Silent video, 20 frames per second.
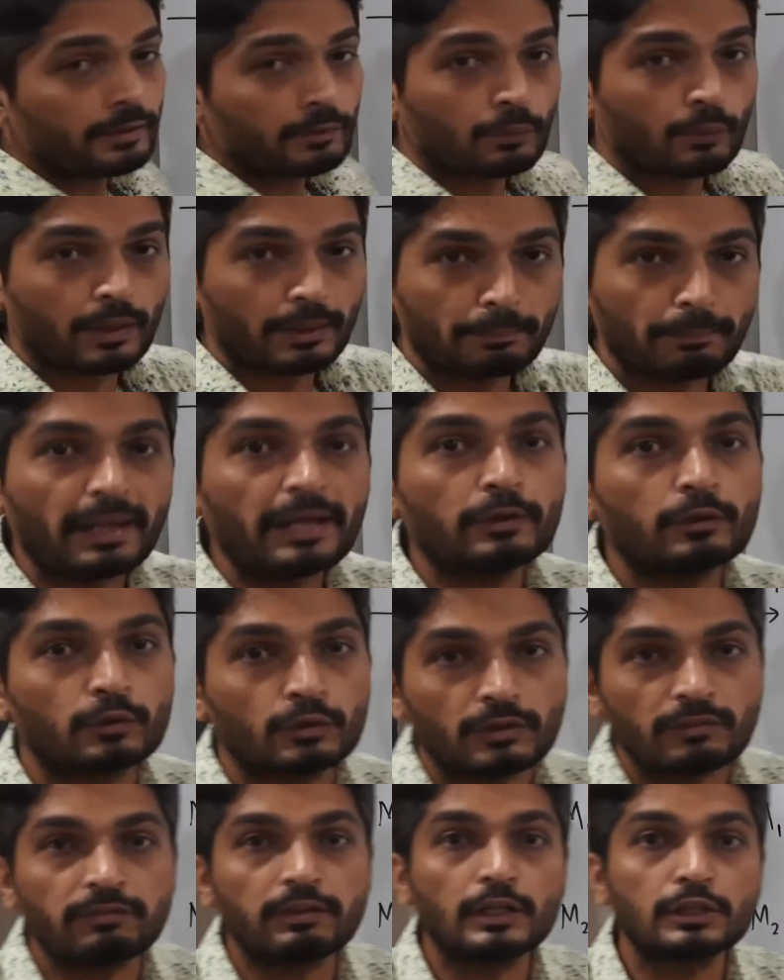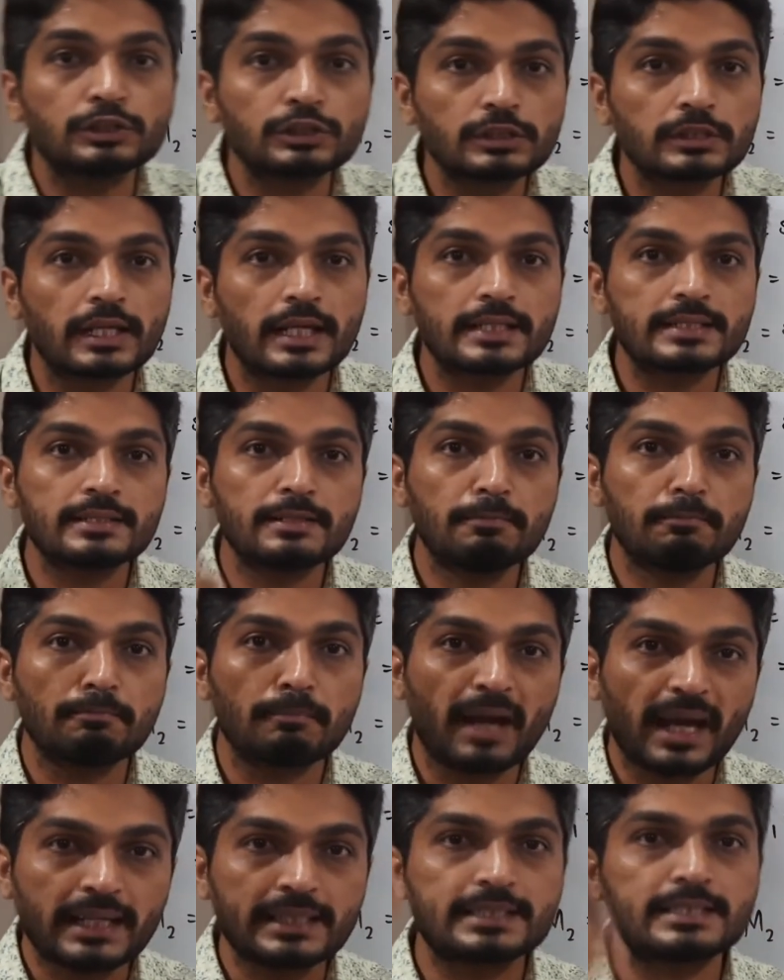1 by 2, the function has a
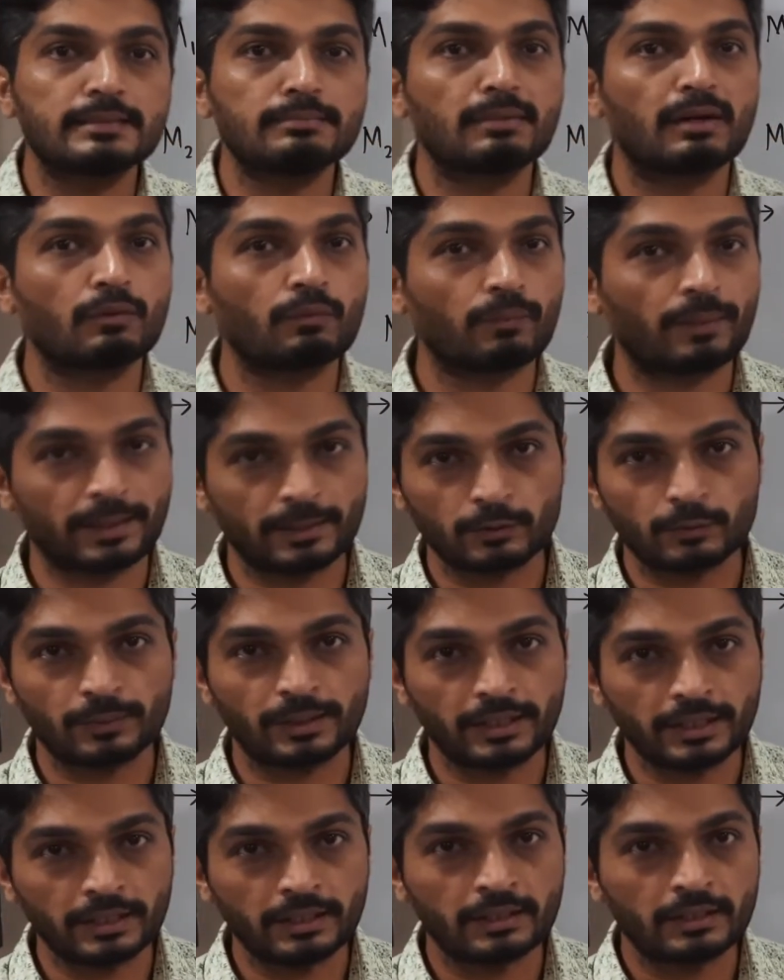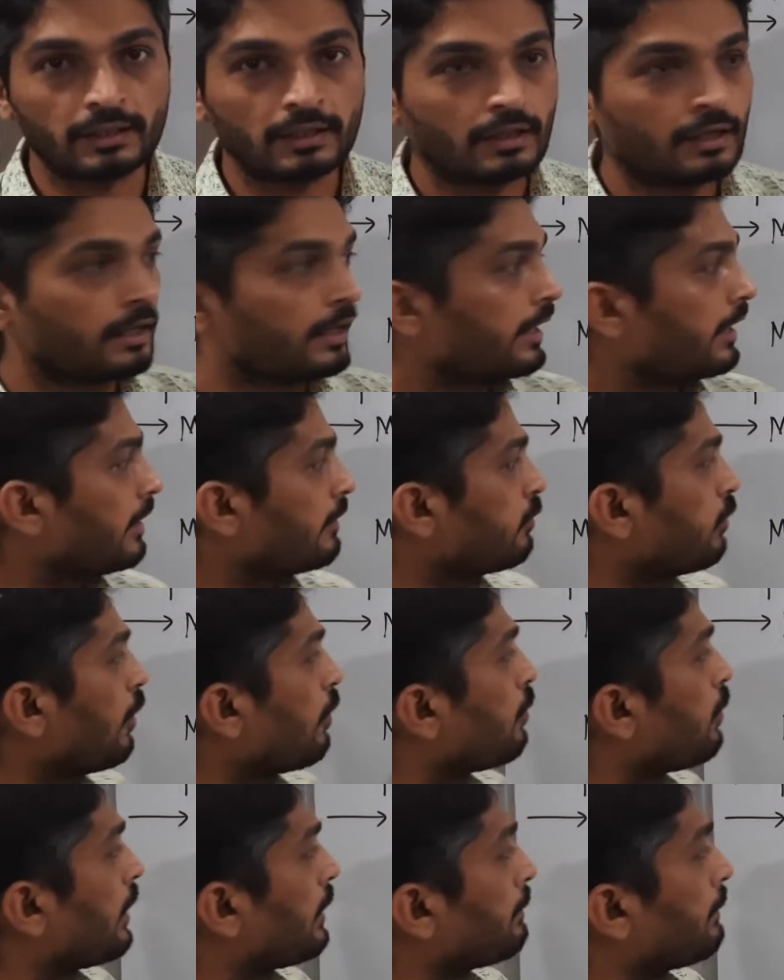maximum value, getting f
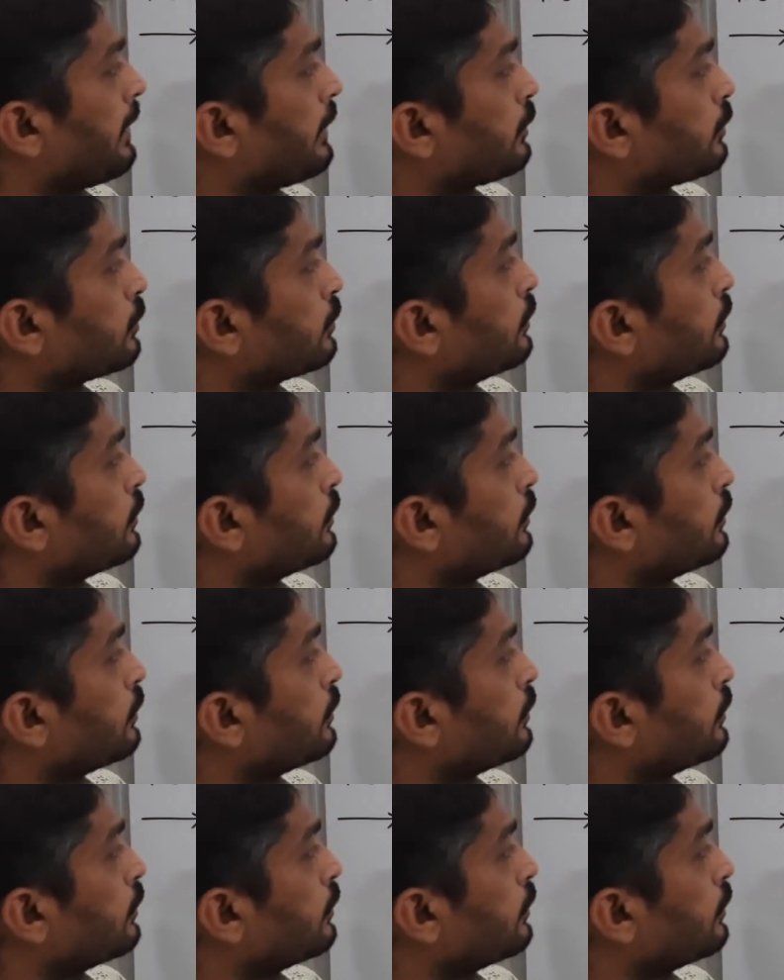of 1 by 2.